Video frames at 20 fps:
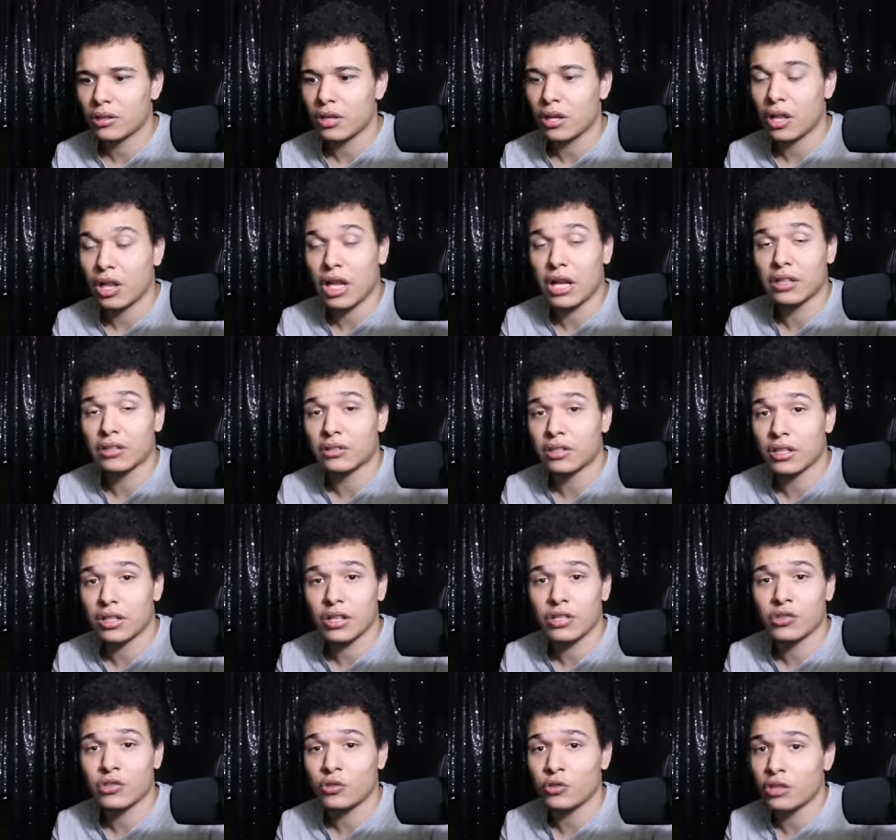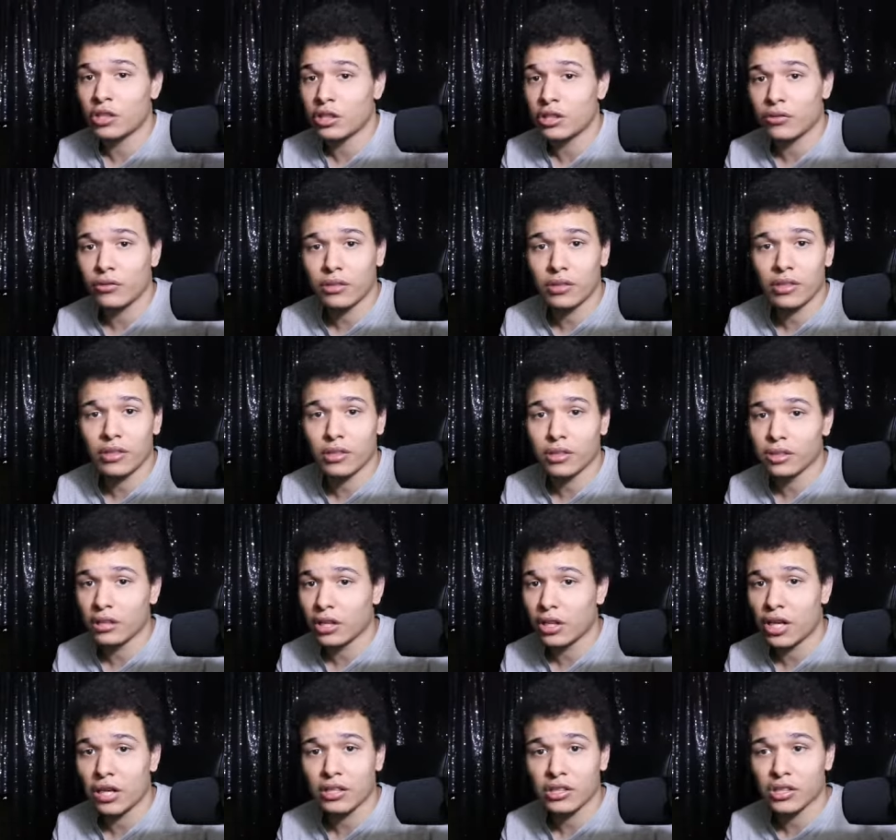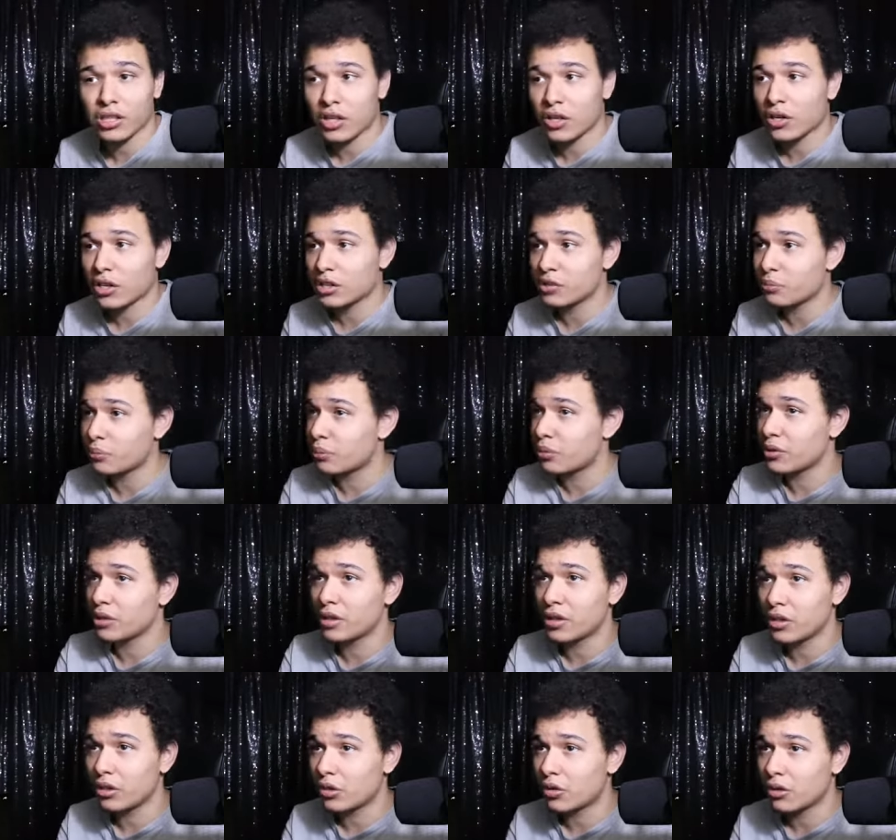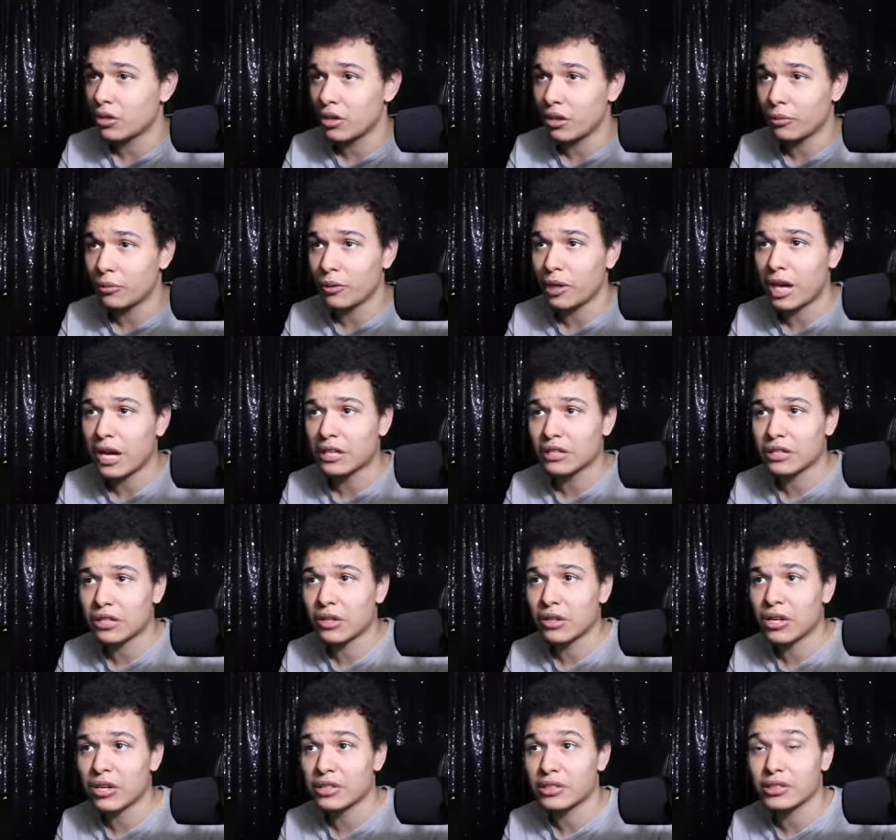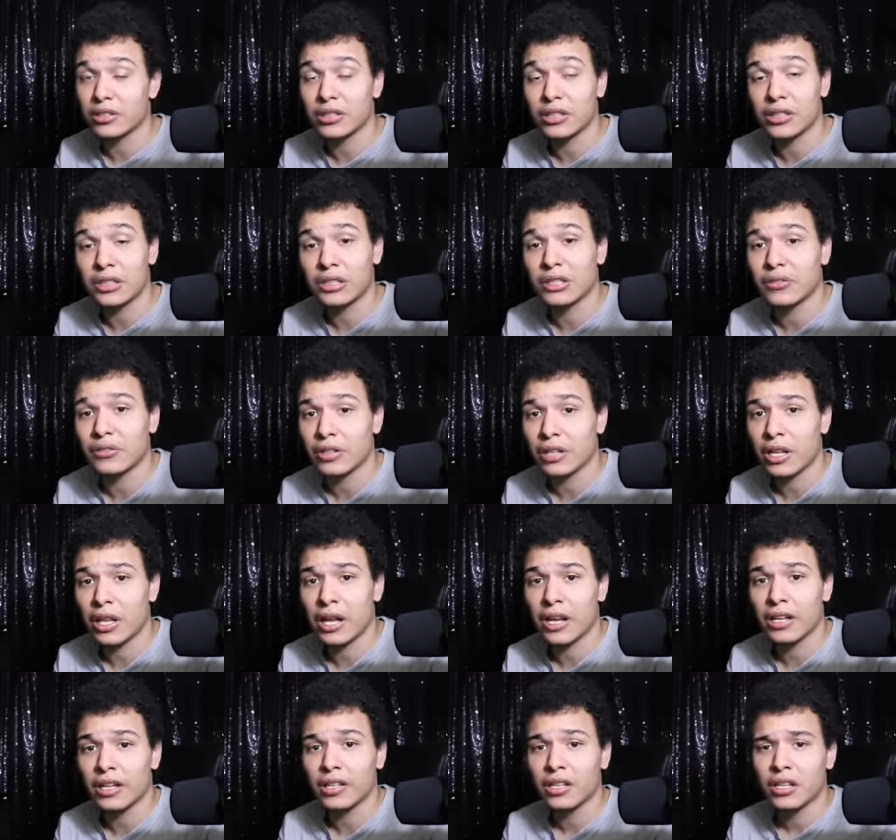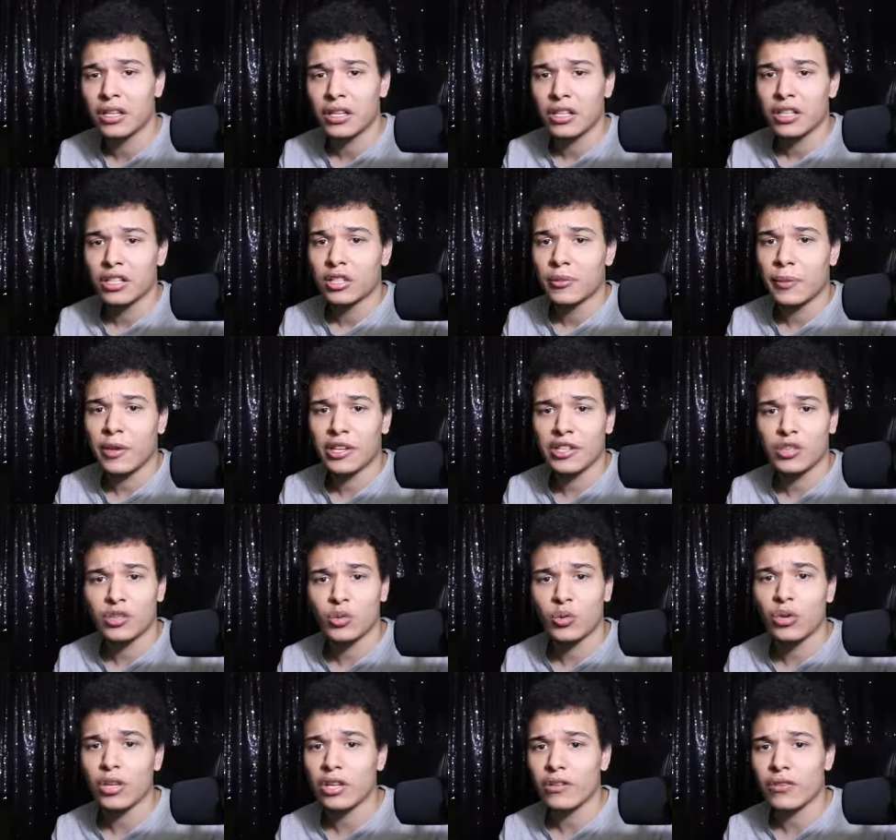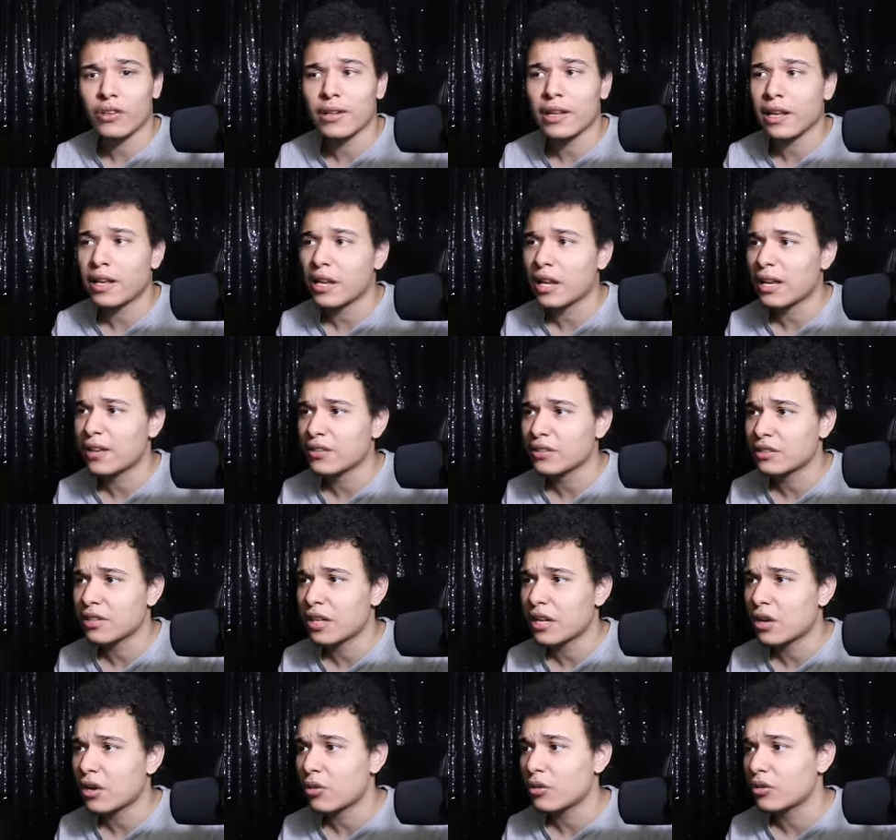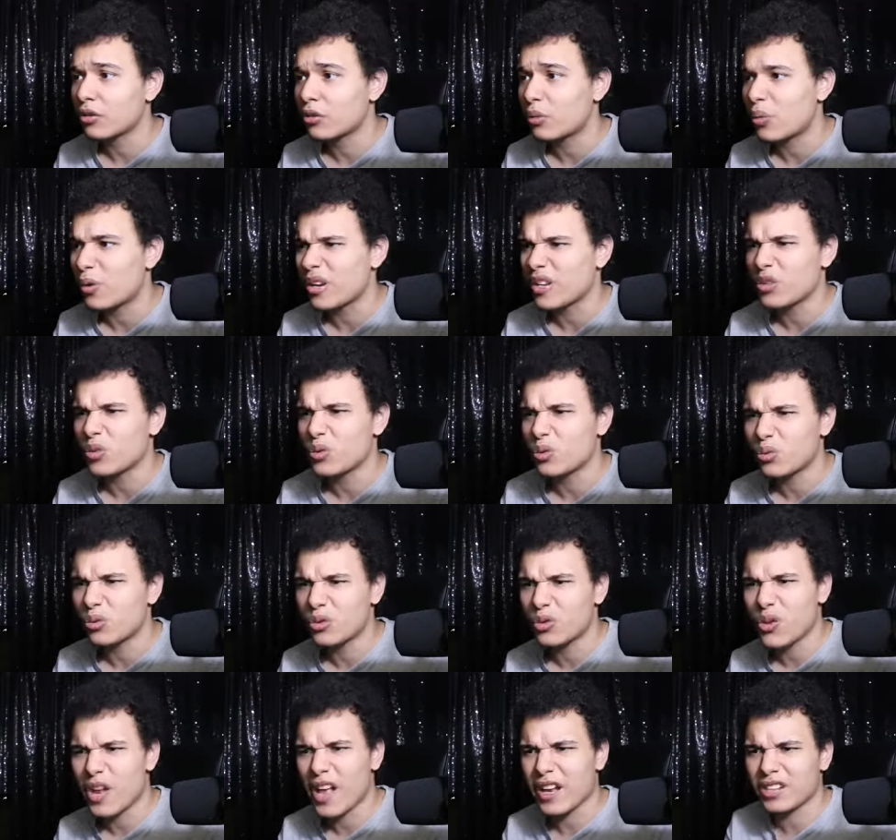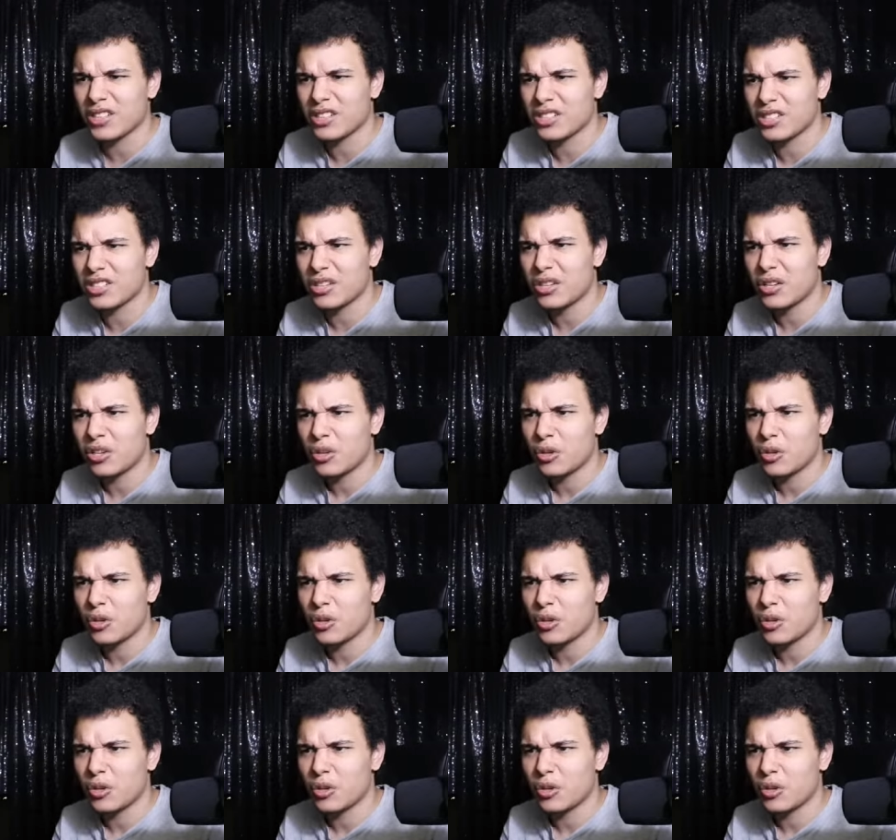a lifestyle that you live in, and it's a lifestyle that's put it on, a lifestyle that is given. Like best you giving that lifestyle and the way you you actually